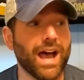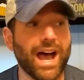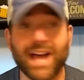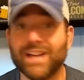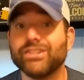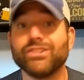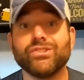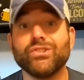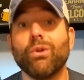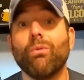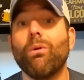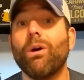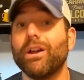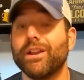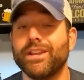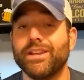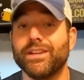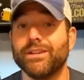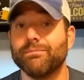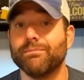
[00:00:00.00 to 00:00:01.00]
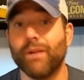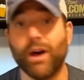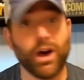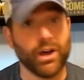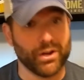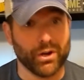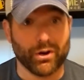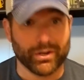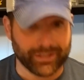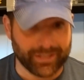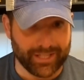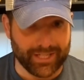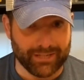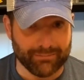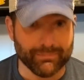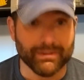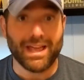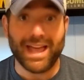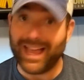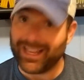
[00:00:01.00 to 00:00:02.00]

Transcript: I just don't want him on our team.